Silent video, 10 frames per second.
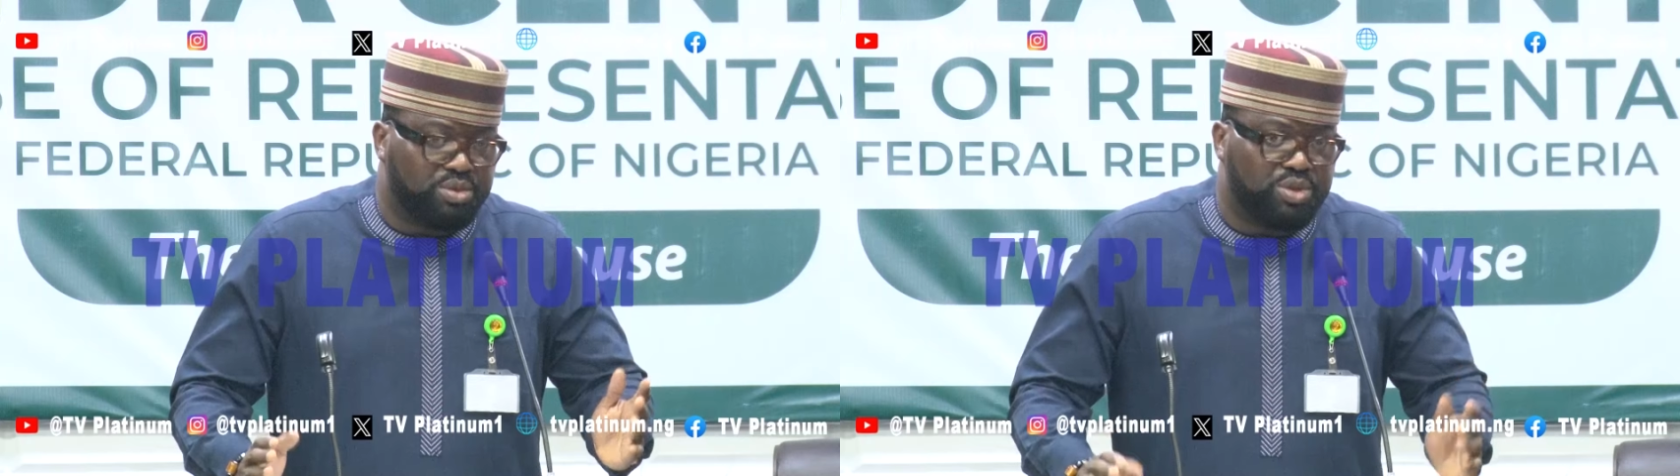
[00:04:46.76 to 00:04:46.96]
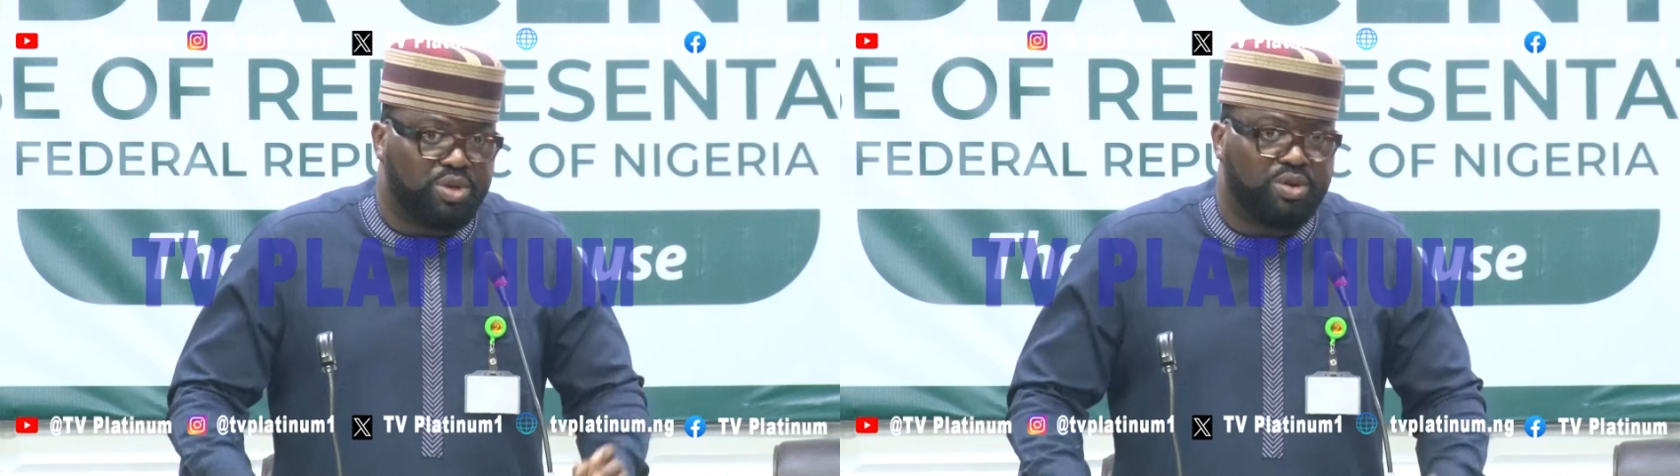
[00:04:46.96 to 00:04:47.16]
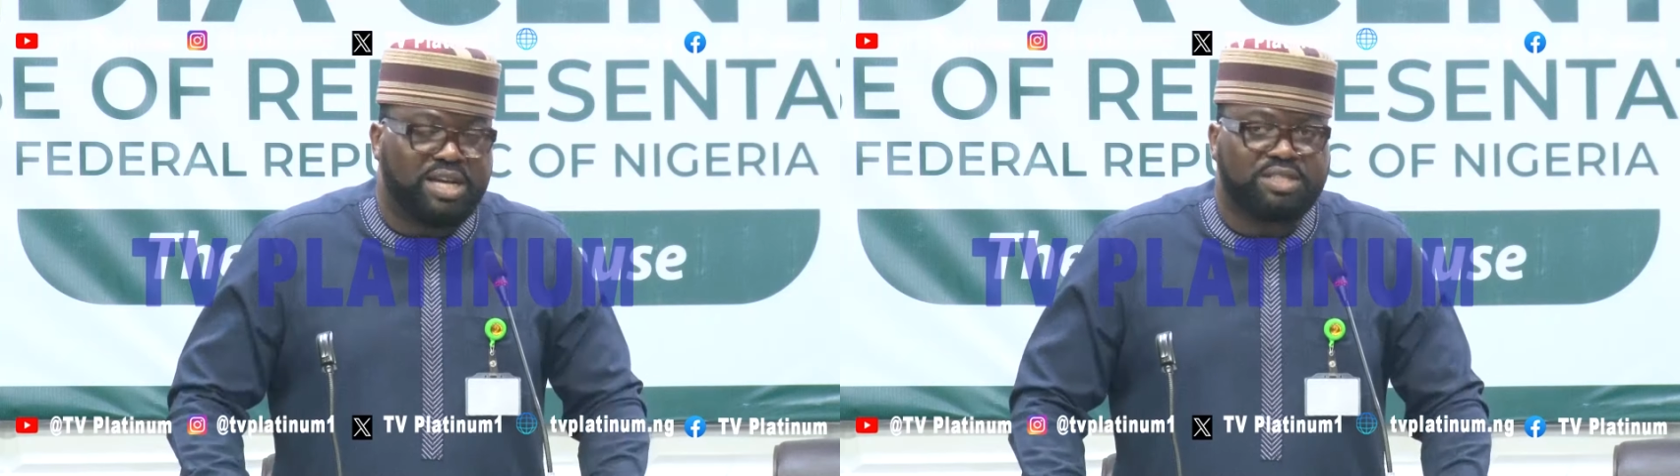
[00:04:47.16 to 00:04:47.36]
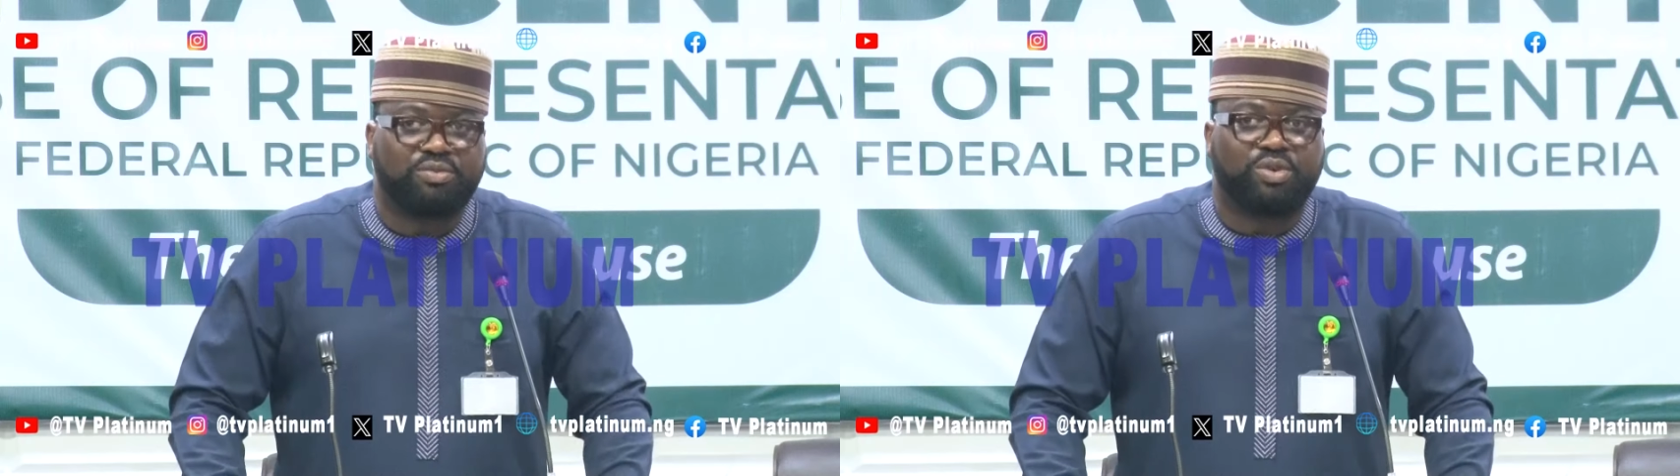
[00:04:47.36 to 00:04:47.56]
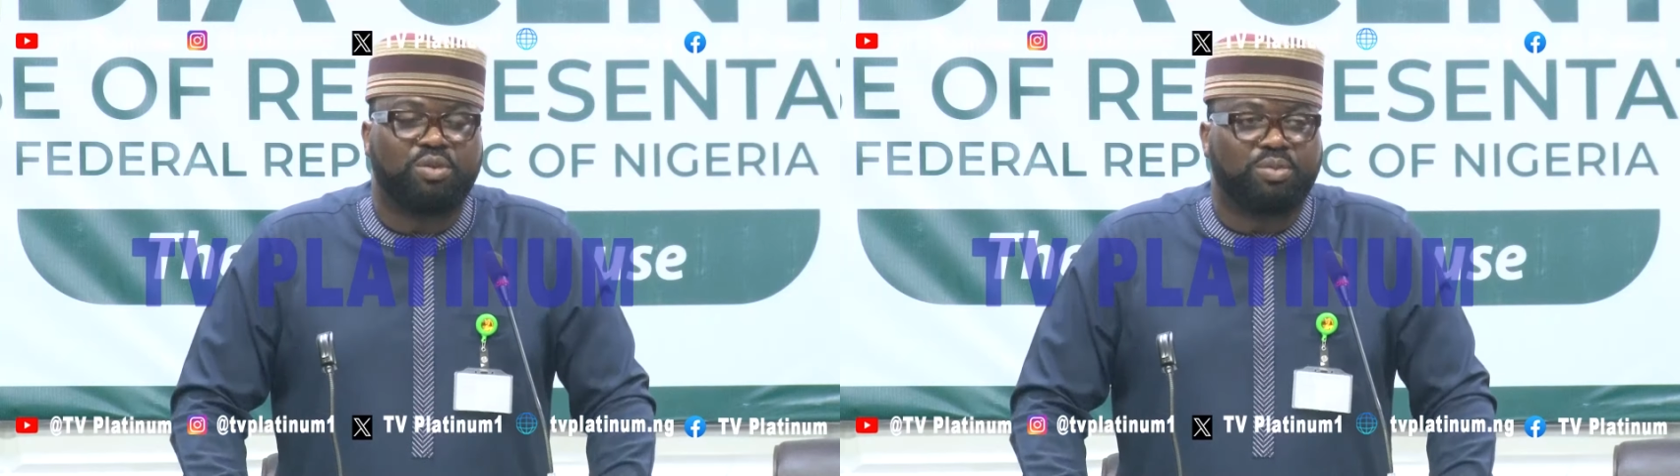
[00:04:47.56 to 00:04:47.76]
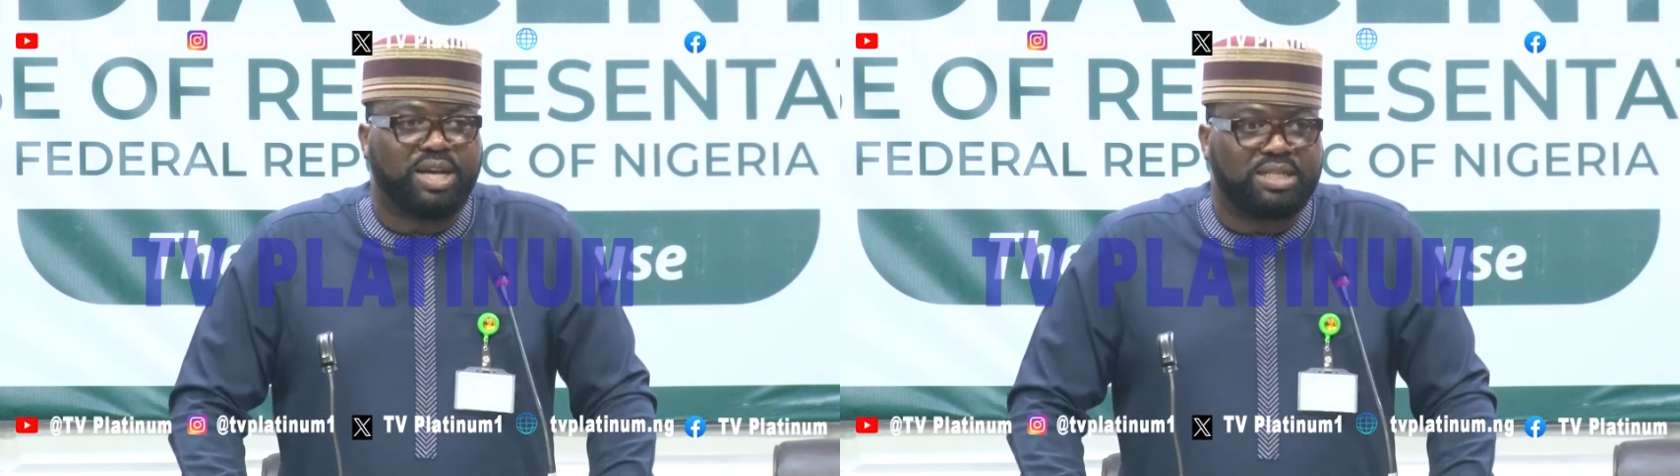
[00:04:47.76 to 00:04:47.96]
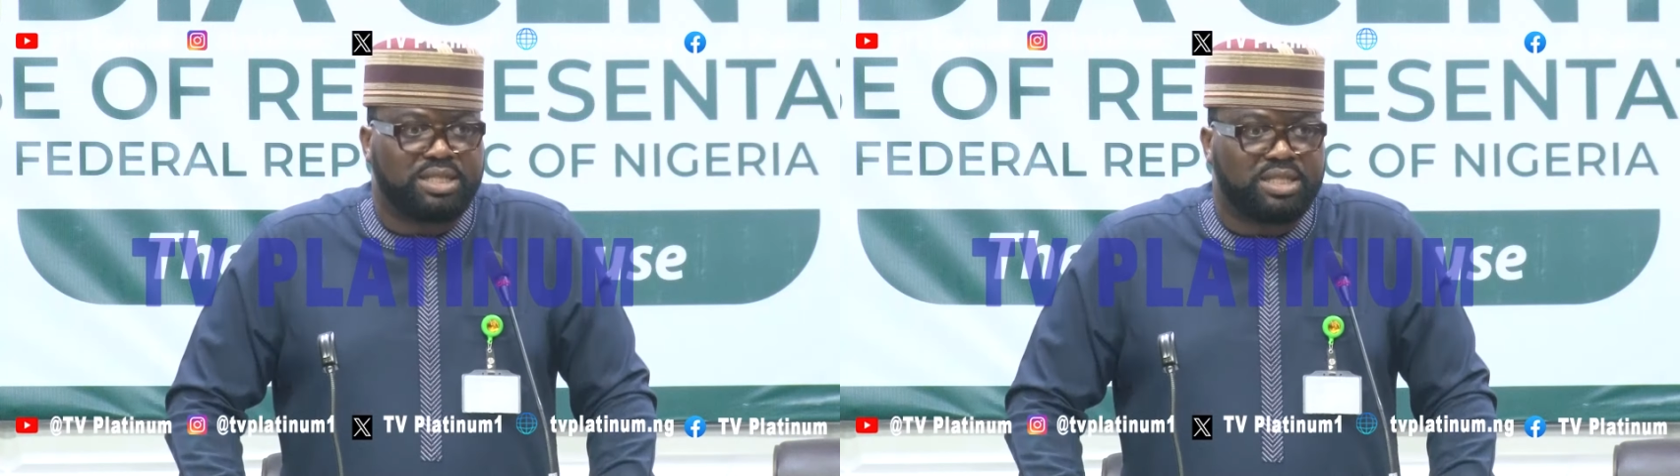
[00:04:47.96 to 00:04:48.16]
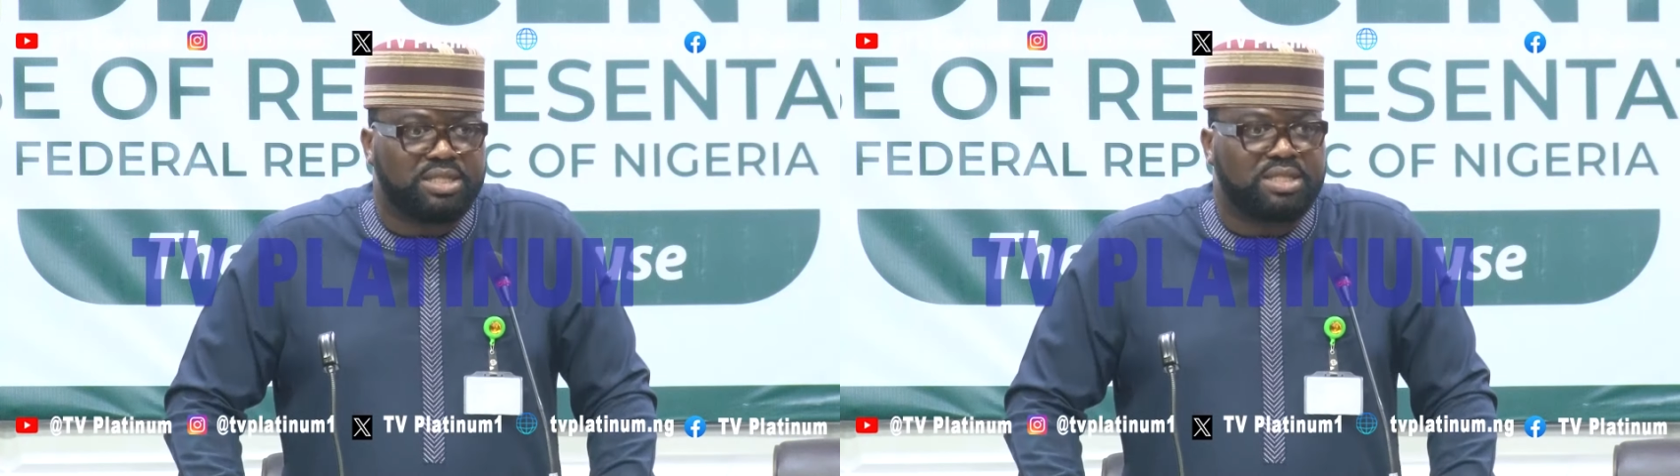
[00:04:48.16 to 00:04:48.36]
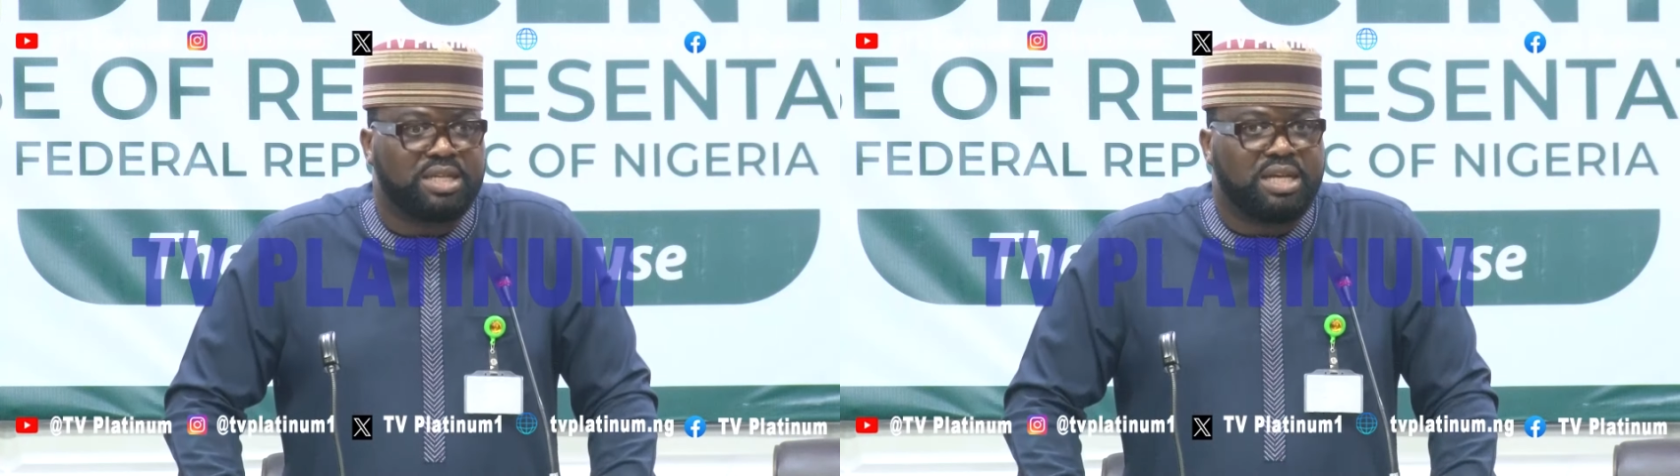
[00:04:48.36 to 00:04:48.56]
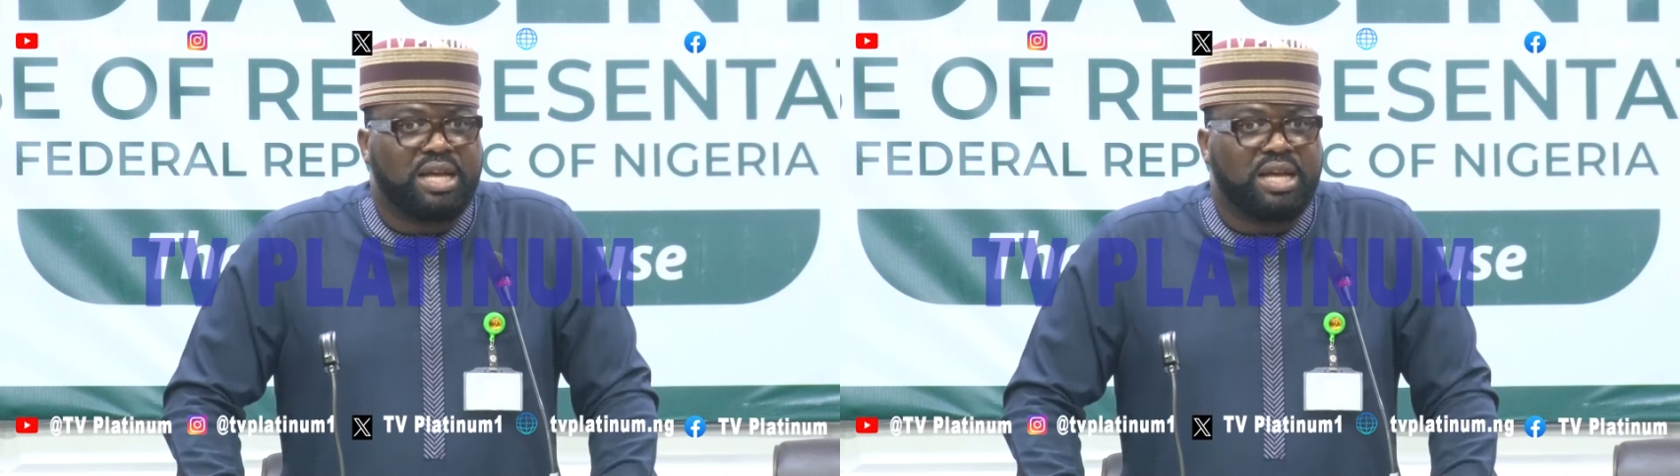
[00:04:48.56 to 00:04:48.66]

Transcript: you know rising fuel prices